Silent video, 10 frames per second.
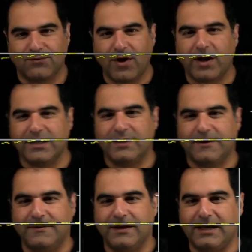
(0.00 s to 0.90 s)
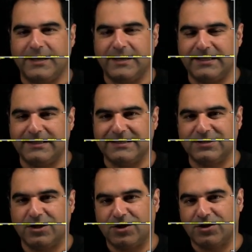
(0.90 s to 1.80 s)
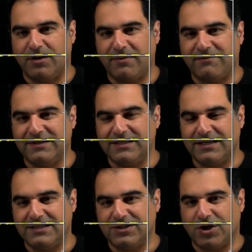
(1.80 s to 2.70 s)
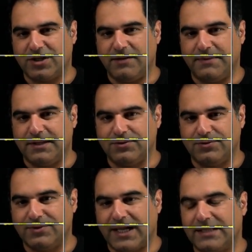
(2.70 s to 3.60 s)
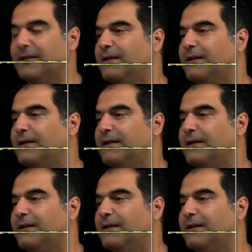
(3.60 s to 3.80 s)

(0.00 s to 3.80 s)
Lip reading: Why? The standard Kalman filter is not able to do that.